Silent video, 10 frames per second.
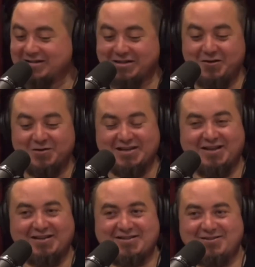in New
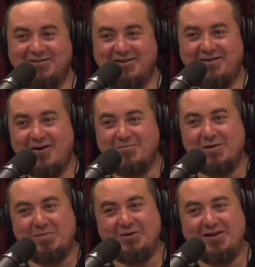Zealand, too, that are owned
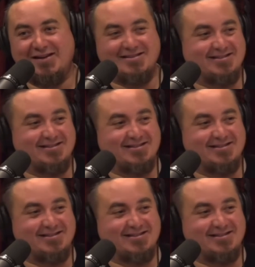by billionaires. So.